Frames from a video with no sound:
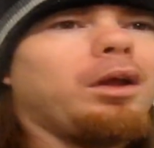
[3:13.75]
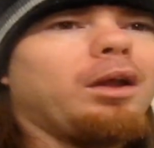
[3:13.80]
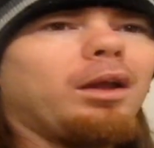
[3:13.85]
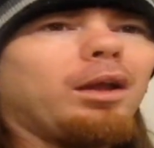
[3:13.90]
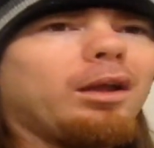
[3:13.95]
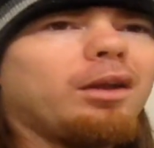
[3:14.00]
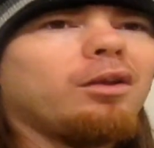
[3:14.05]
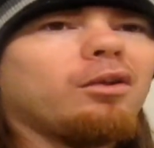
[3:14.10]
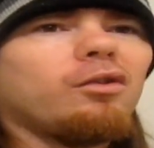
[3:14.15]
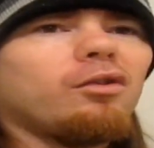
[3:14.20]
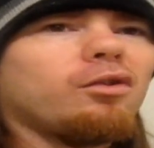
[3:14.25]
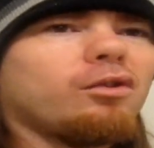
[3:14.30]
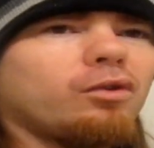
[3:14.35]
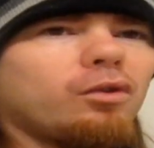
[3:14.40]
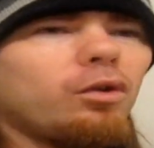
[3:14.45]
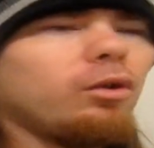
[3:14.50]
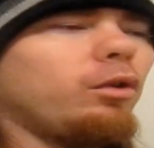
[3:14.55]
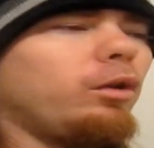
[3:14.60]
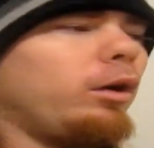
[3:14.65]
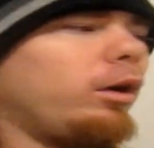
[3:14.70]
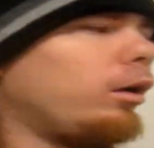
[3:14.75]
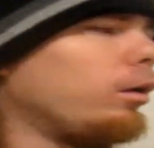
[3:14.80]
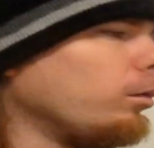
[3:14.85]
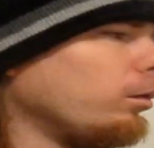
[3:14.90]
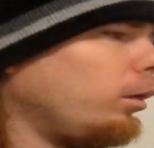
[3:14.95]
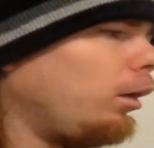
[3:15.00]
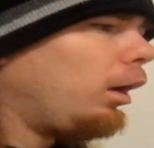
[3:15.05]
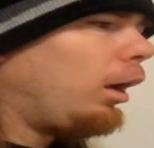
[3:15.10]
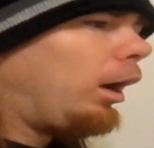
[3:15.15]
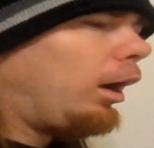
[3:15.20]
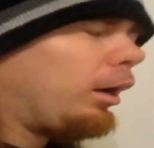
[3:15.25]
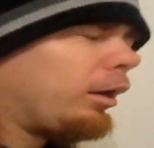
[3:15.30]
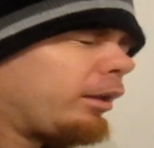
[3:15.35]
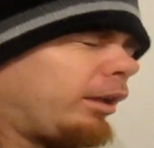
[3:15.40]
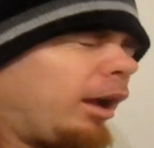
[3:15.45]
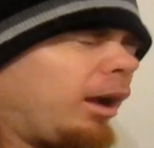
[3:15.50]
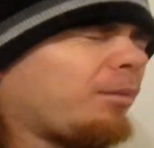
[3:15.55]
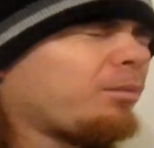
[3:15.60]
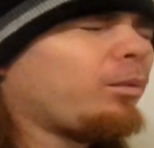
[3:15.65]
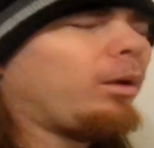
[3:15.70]
He just stood there and
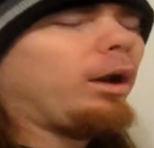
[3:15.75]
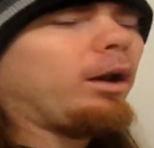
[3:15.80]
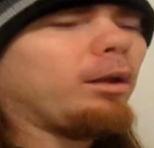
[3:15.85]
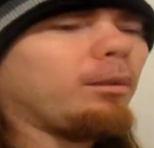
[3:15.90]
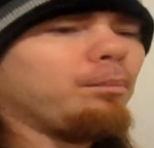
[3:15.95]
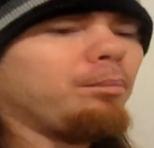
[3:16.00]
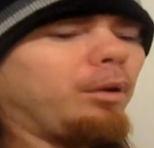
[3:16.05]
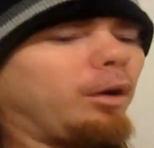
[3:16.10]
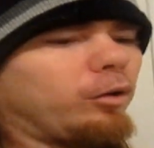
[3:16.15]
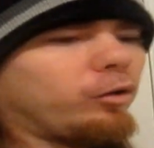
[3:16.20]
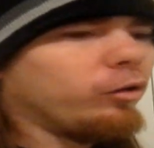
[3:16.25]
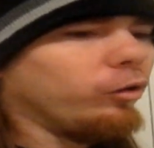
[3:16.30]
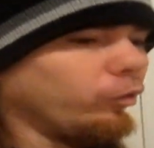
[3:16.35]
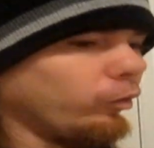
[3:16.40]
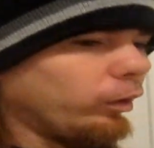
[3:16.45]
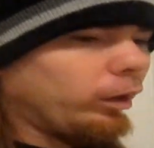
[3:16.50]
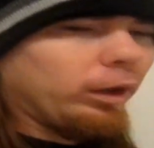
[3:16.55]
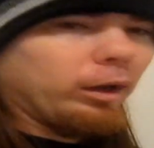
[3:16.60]
kept raining punches.